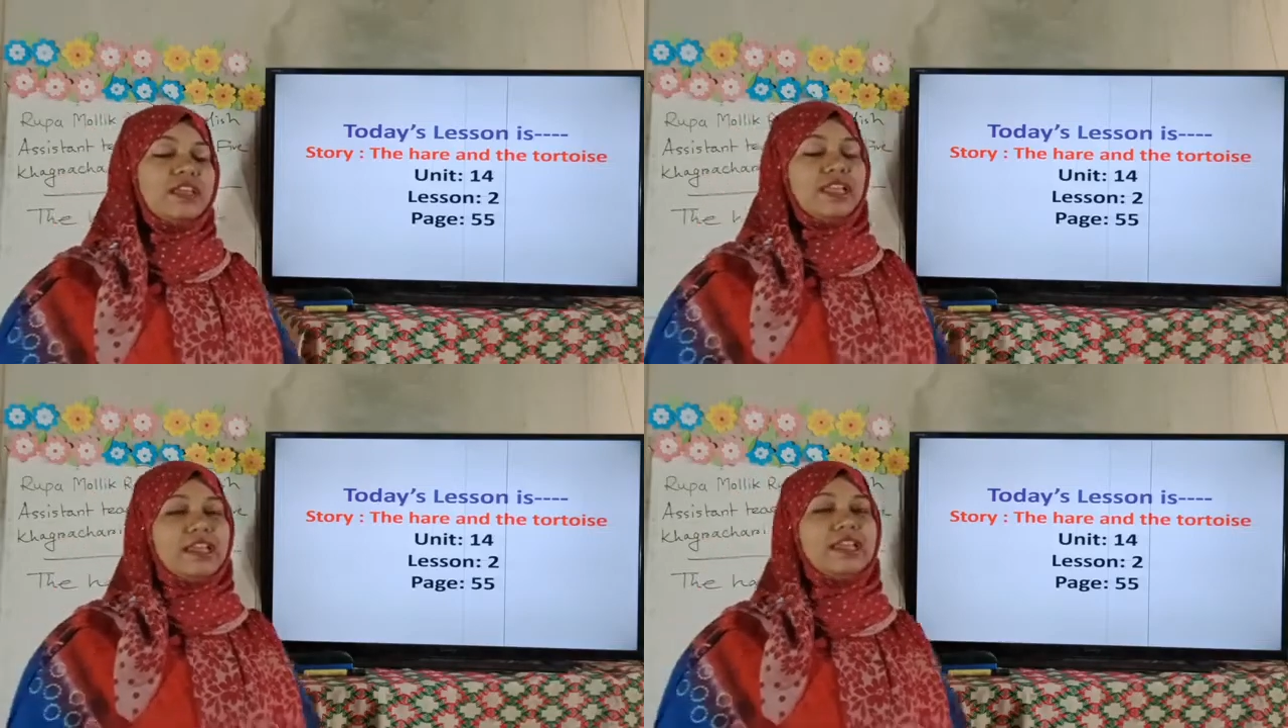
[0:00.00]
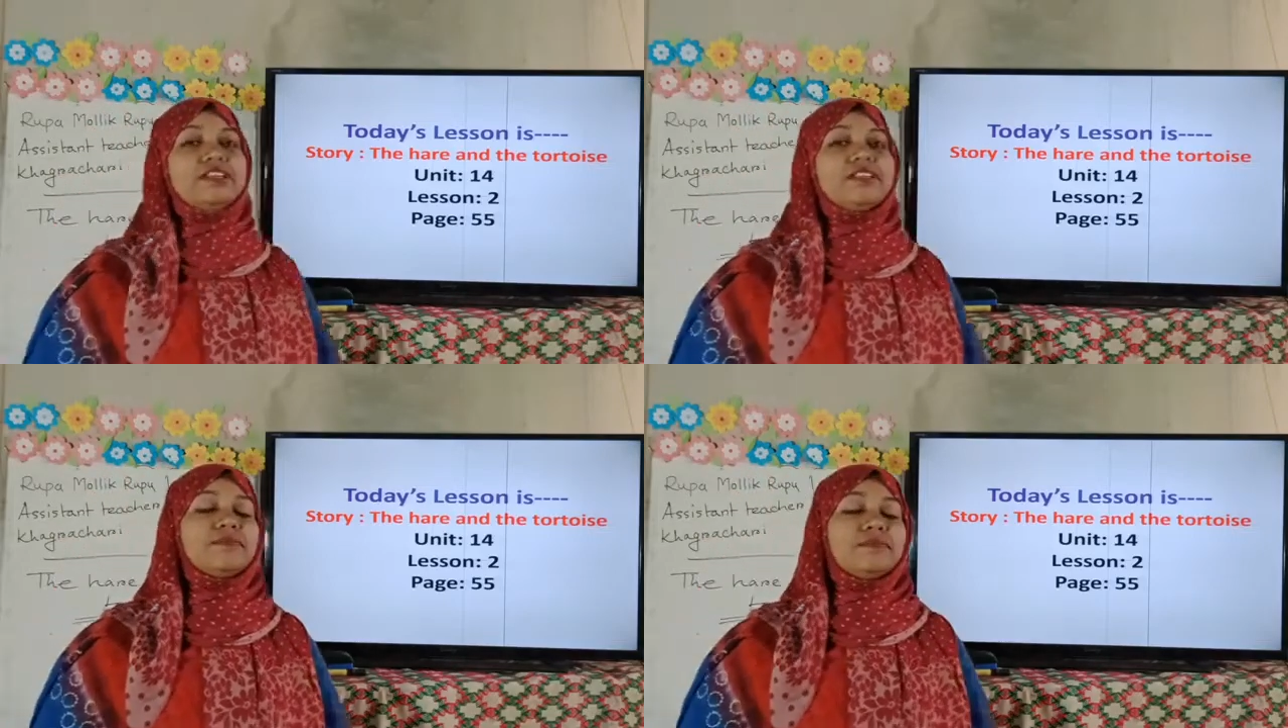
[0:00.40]
And
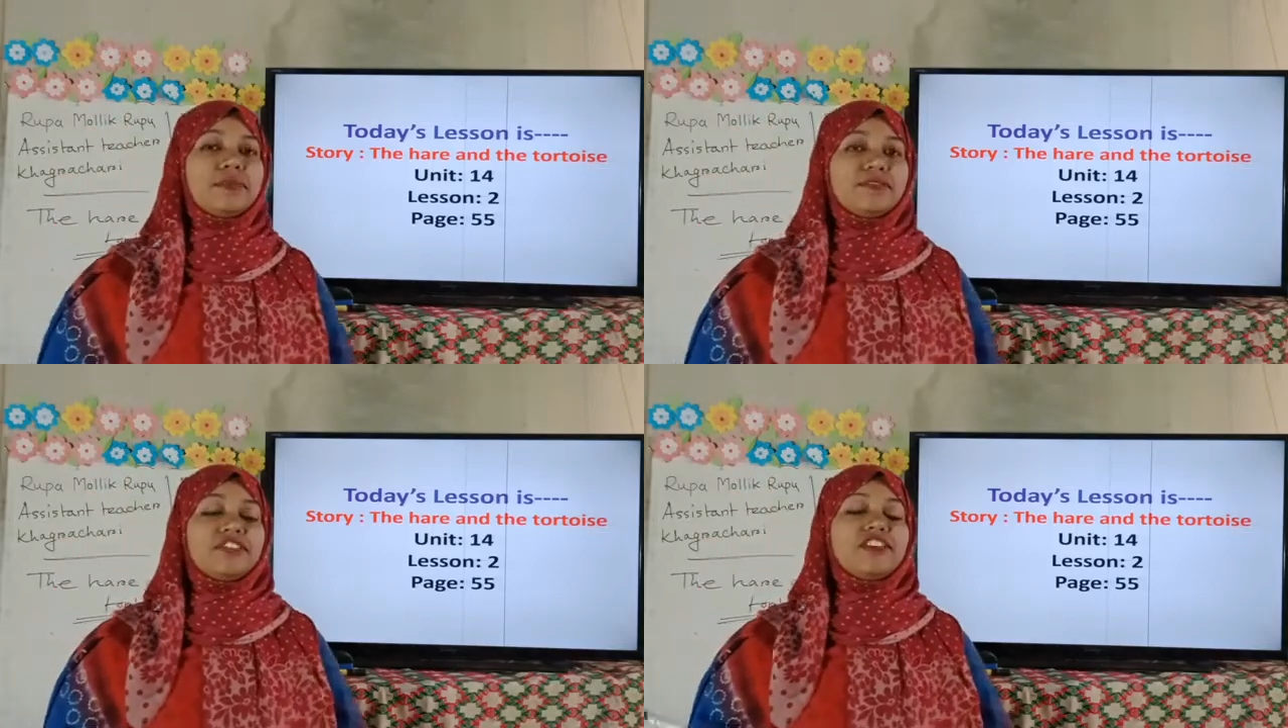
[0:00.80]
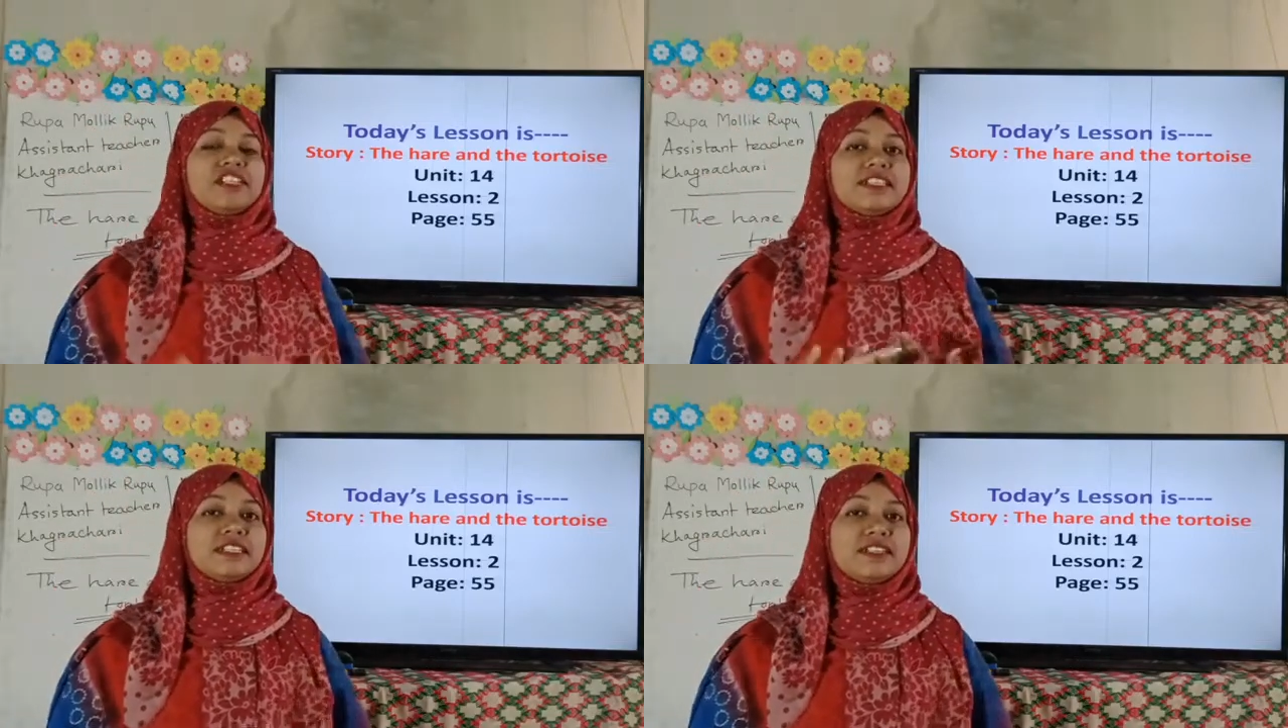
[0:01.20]
before
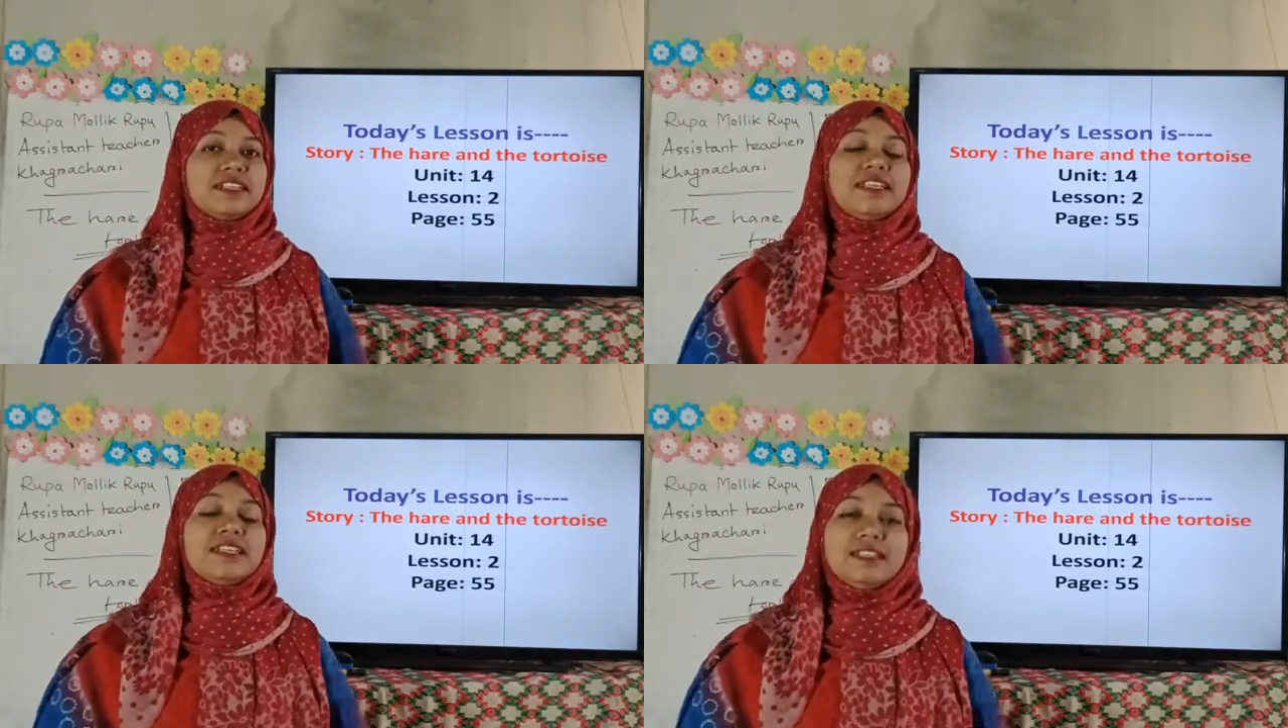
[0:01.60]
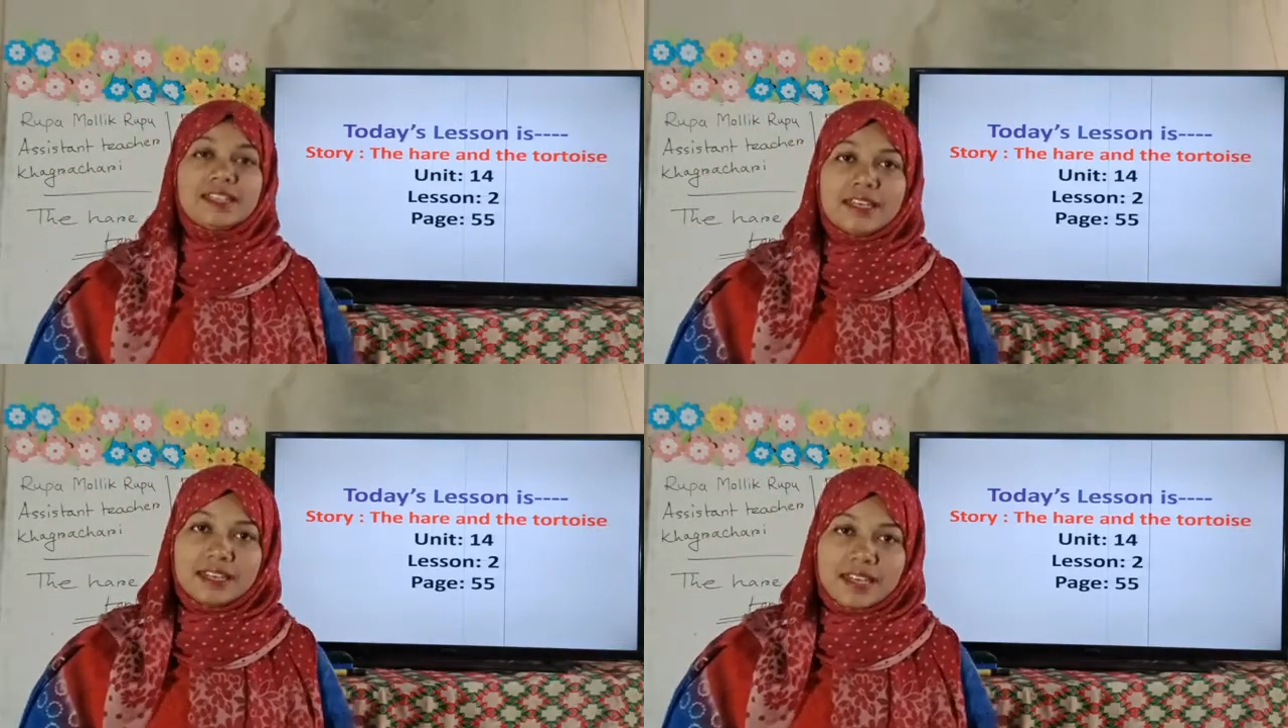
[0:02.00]
starting
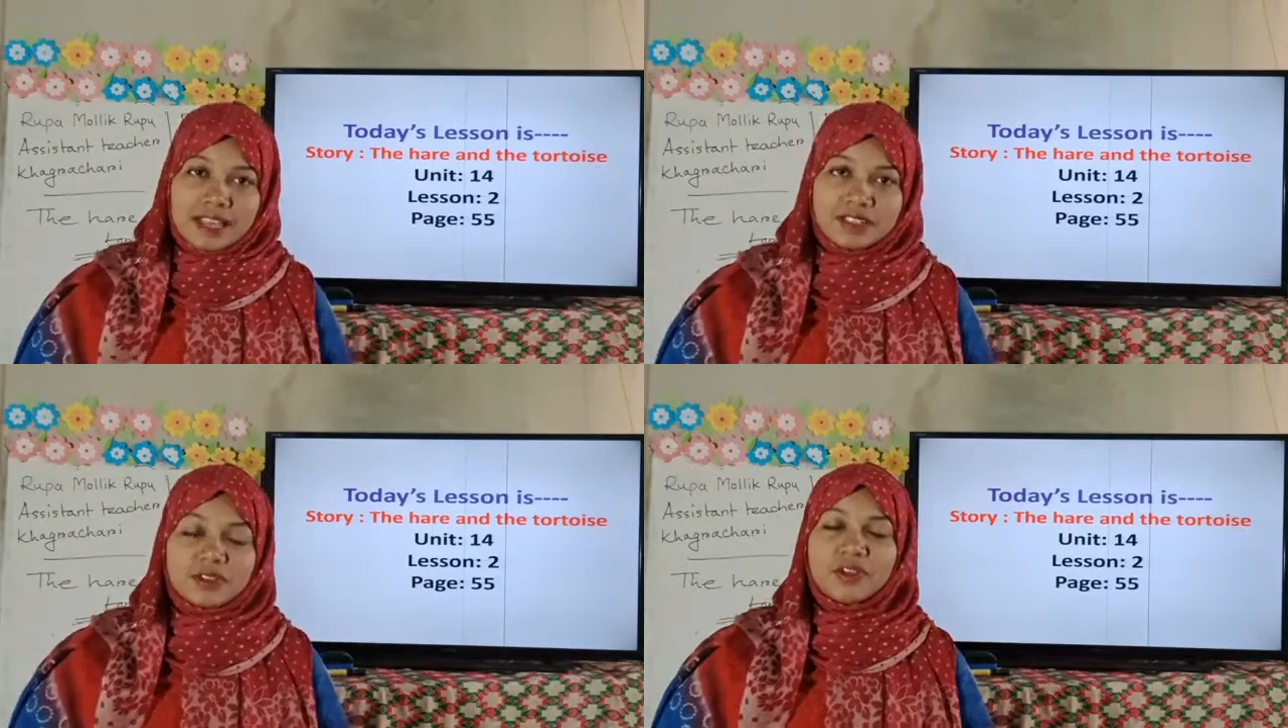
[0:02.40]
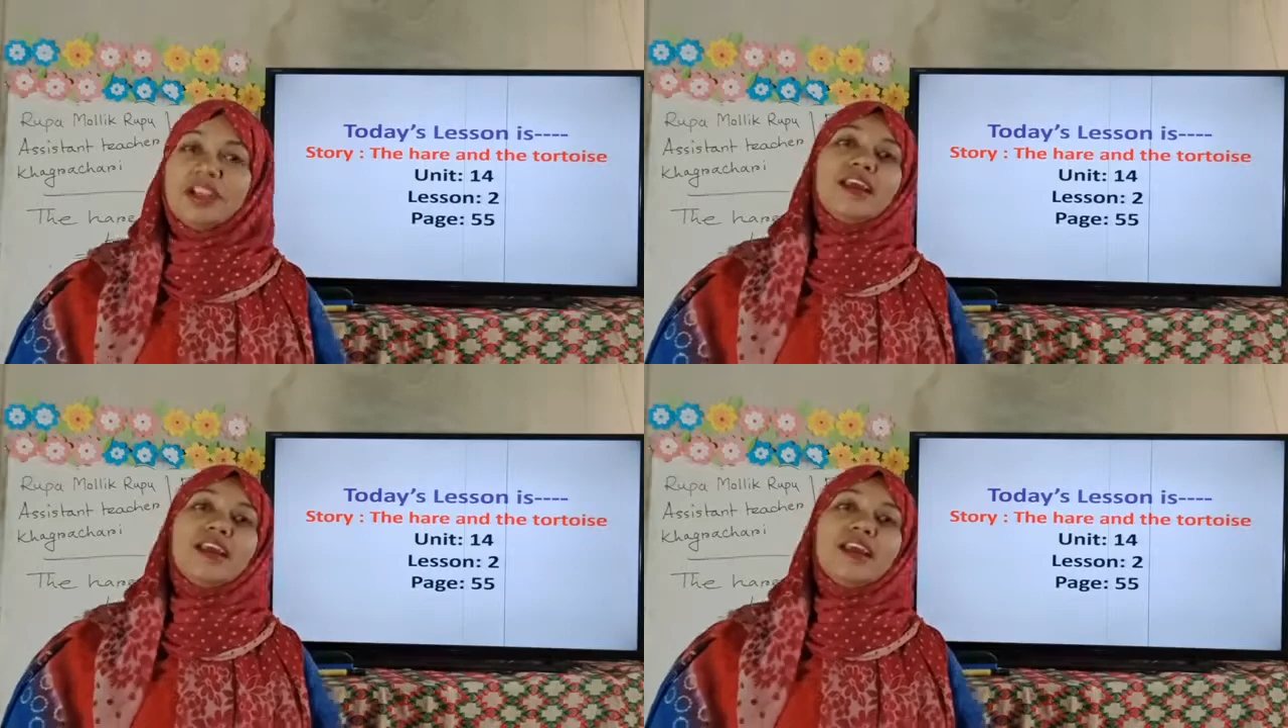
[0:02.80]
the lesson,